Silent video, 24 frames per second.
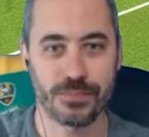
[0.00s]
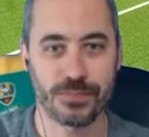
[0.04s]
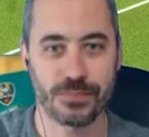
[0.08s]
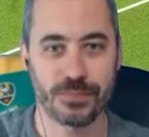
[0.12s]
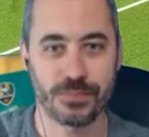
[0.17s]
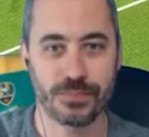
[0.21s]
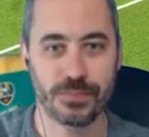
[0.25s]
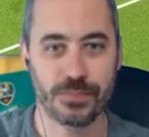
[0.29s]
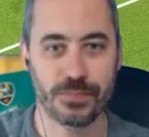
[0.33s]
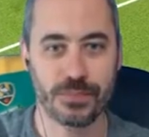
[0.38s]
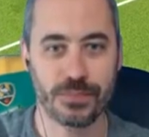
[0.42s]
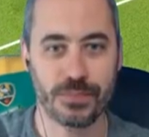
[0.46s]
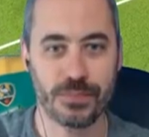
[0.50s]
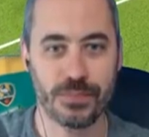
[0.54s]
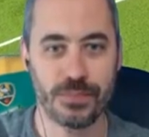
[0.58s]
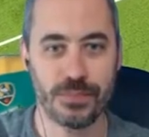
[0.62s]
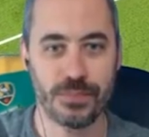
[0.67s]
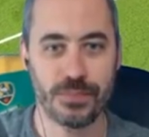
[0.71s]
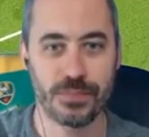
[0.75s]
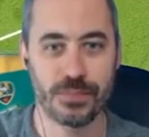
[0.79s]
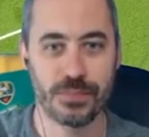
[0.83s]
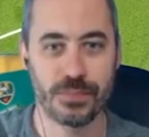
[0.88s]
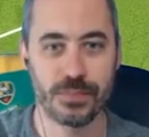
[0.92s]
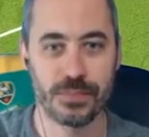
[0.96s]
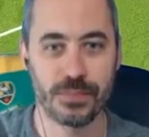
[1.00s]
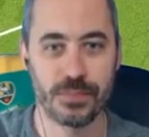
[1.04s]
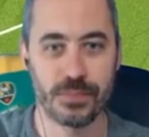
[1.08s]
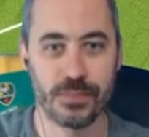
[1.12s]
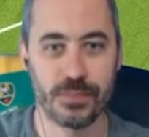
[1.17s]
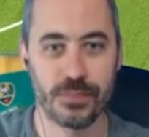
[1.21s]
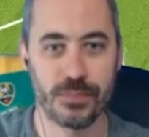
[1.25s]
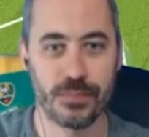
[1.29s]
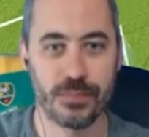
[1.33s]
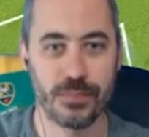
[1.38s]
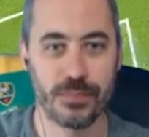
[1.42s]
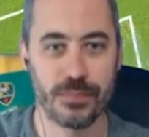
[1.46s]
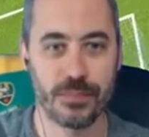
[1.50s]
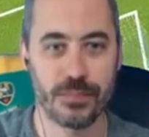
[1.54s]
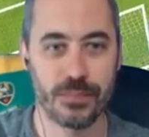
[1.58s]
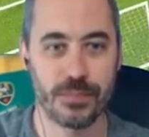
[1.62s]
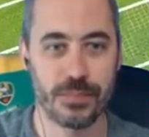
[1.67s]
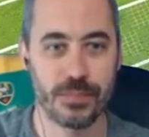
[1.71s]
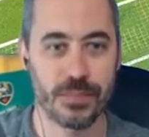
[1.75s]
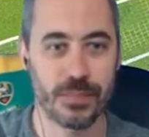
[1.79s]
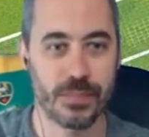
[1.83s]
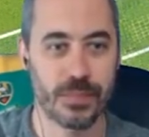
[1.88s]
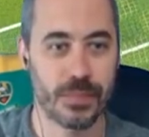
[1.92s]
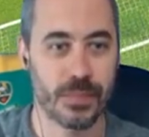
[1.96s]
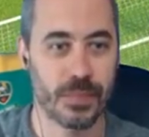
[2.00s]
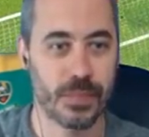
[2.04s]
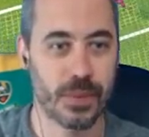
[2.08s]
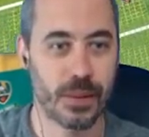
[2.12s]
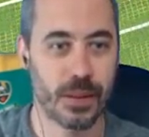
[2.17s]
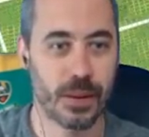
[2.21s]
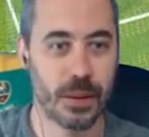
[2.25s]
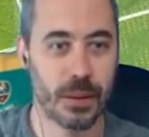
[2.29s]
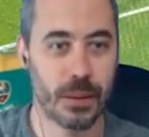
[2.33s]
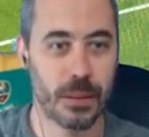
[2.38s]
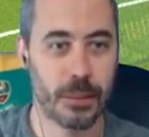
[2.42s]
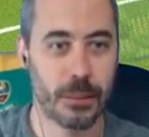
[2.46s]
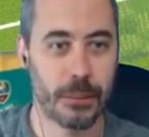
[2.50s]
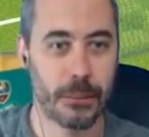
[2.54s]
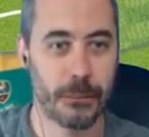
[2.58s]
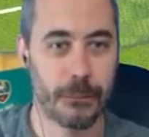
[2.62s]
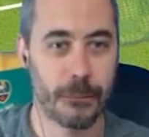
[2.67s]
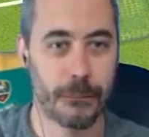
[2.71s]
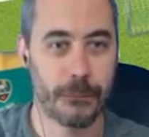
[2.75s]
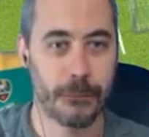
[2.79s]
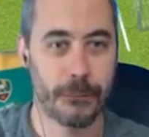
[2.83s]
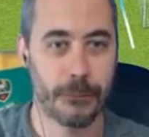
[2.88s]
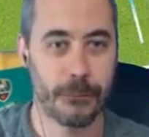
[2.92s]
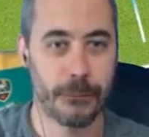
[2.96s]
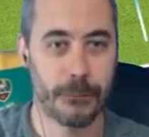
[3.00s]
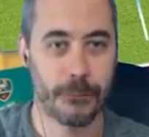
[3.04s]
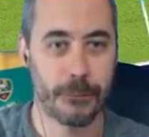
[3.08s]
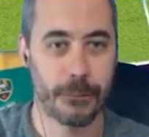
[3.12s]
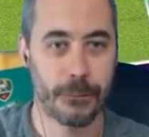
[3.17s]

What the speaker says: (silence)